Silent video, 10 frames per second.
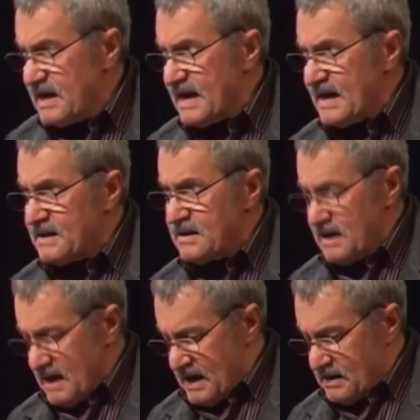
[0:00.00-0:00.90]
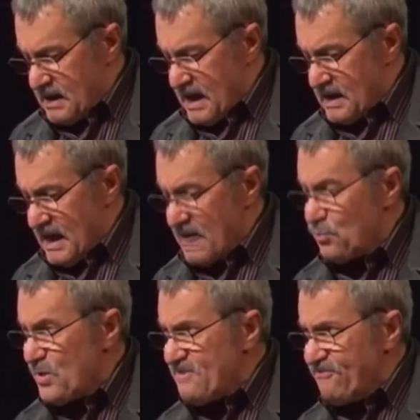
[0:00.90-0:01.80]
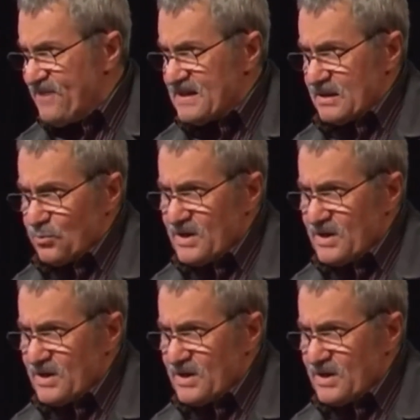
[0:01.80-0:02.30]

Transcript: and we feel it.